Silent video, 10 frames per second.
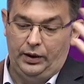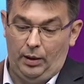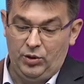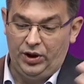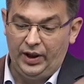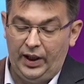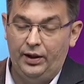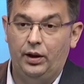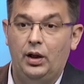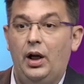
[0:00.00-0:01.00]
the timesheet
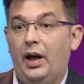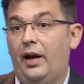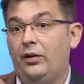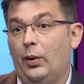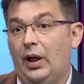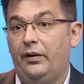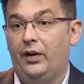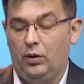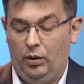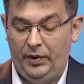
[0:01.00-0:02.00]
header, as well
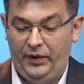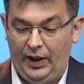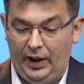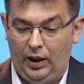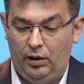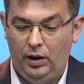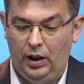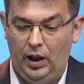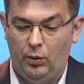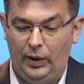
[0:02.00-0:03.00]
as the comments that
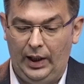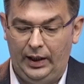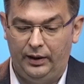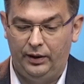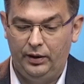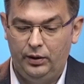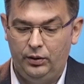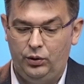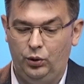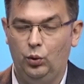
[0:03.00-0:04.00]
are related
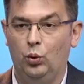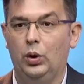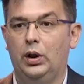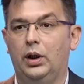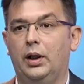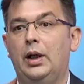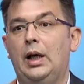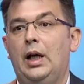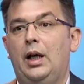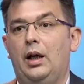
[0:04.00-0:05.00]
to
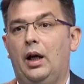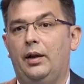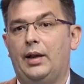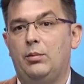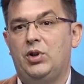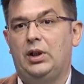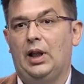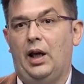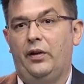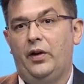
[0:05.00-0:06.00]

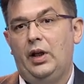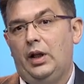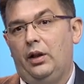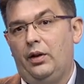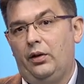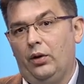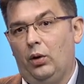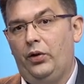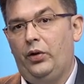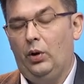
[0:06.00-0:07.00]
timesheet lines. There's
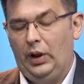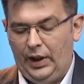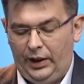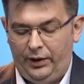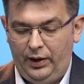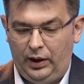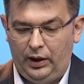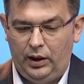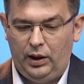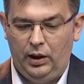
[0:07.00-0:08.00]
also another thing,